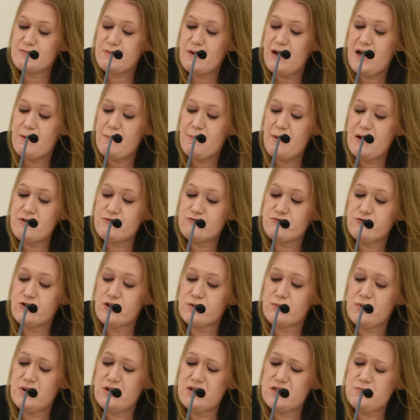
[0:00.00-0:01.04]
spare
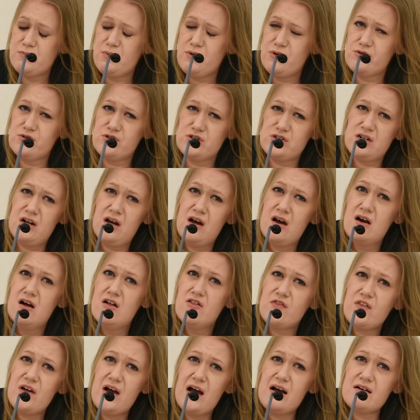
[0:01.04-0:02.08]
bedroom, has pushed
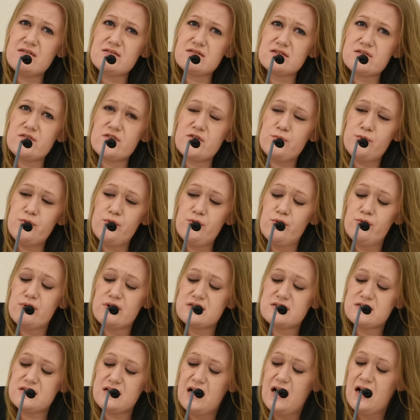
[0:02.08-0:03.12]
thousands of the
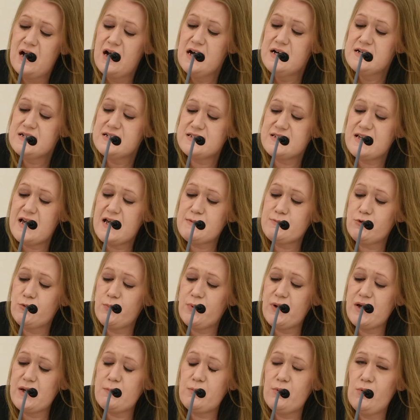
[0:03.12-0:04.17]
poorest disabled
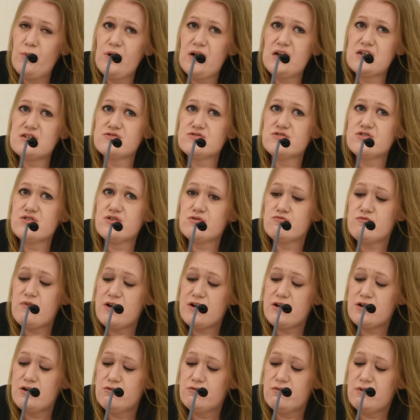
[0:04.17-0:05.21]
people into
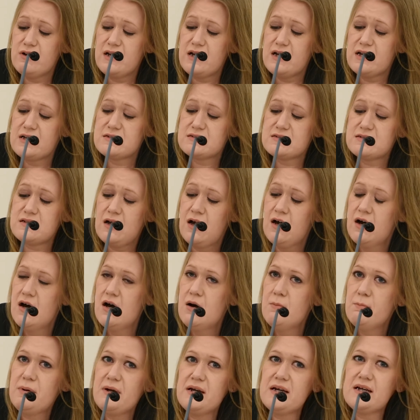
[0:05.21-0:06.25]
rent arrears,
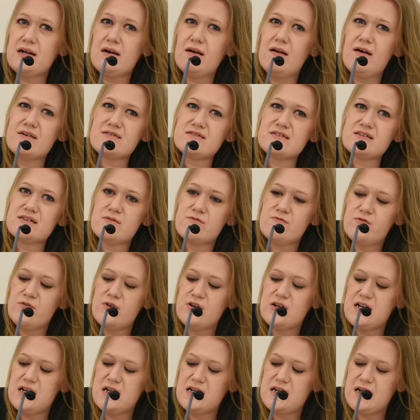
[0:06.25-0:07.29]
penalising them for
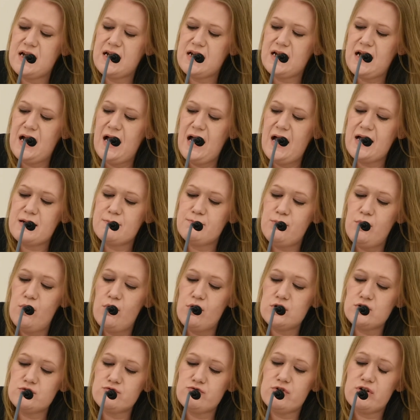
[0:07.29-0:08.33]
needing a
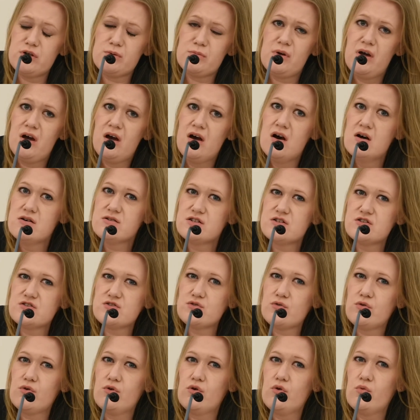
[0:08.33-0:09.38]
box room to
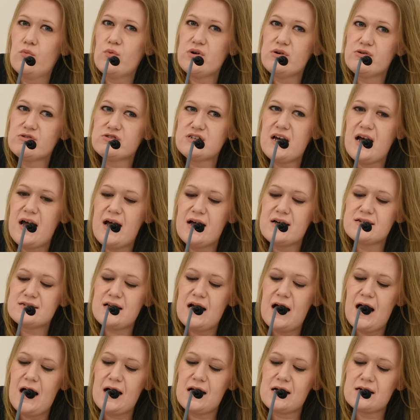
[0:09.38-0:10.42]
store wheelchairs
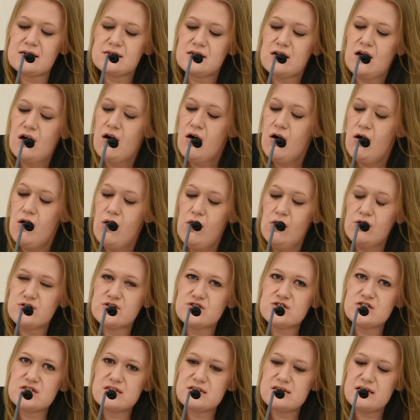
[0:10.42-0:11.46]
and
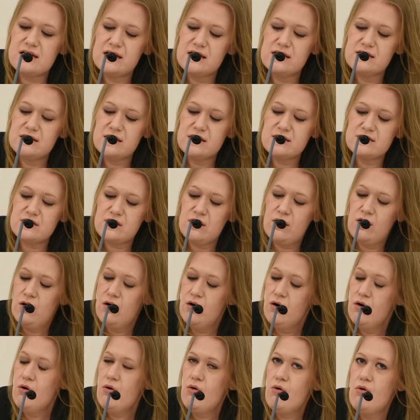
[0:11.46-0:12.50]
oxygen cylinders,
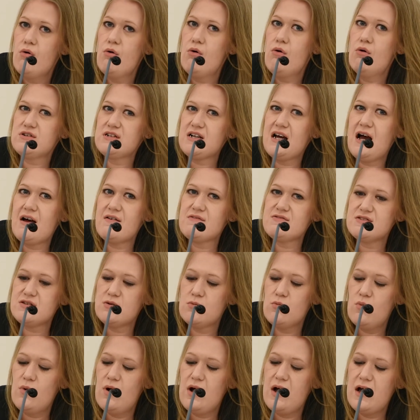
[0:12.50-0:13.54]
or to have
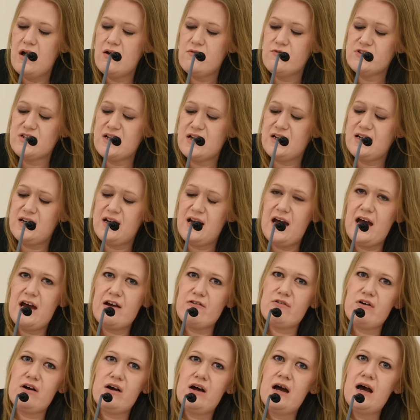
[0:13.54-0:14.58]
somewhere for their
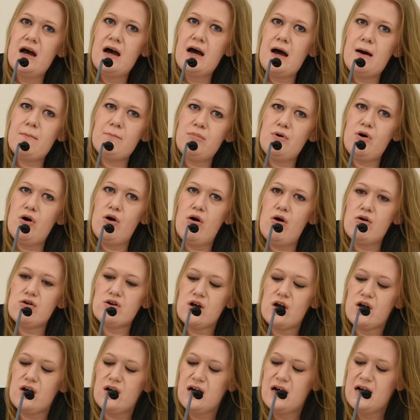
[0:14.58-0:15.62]
carer and
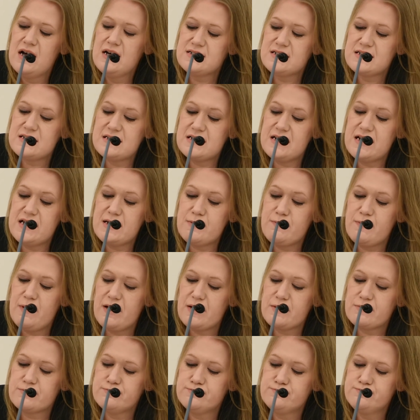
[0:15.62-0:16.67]
partner to sleep
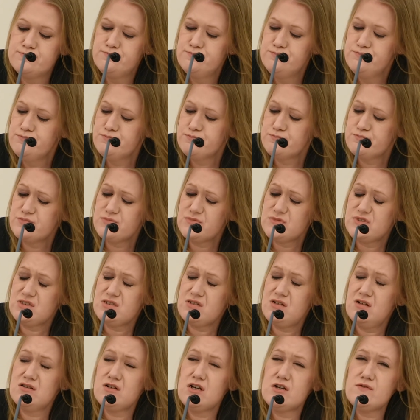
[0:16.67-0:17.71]
in.
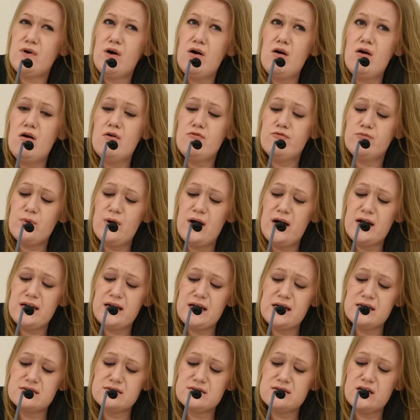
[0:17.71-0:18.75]
And over halfway
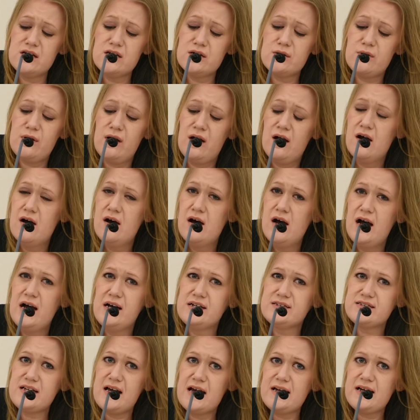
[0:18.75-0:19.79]
into
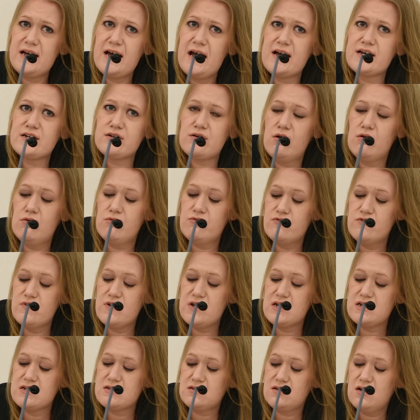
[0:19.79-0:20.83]
a decade of
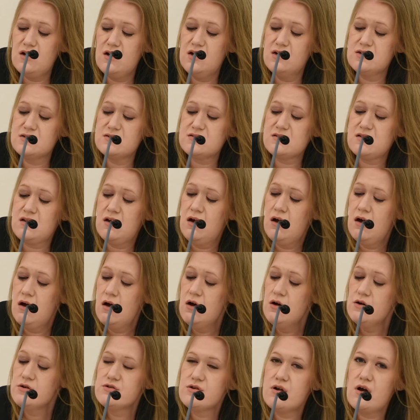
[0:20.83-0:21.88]
these cuts,
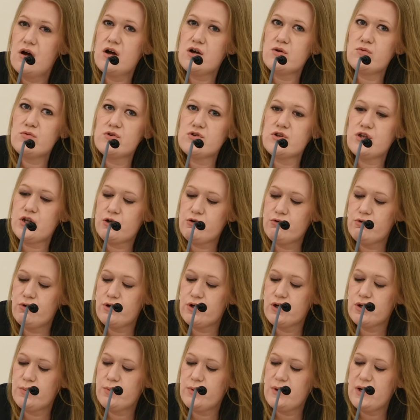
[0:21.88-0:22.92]
no other
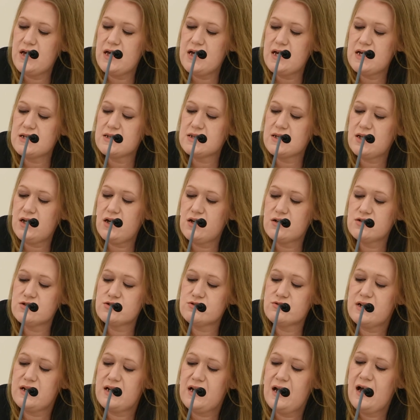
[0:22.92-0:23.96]
group in the
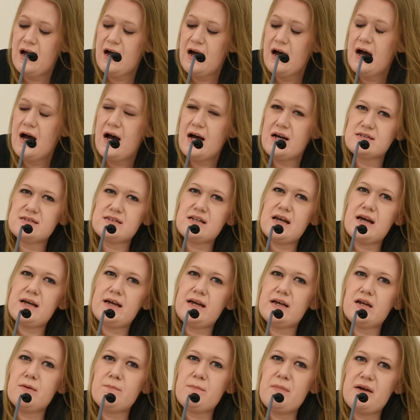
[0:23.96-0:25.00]
country has
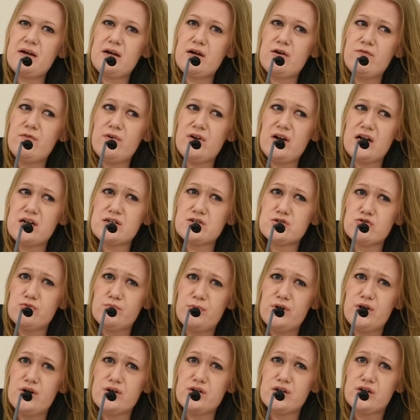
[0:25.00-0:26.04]
taken a bigger financial
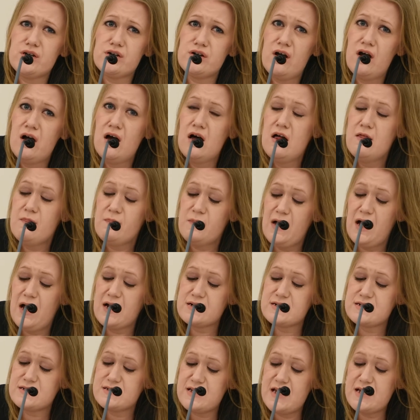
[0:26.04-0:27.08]
burden
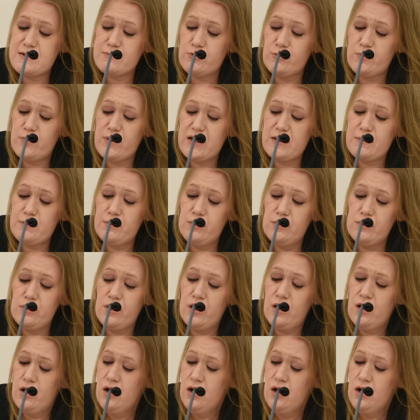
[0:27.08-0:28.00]
than disabled people.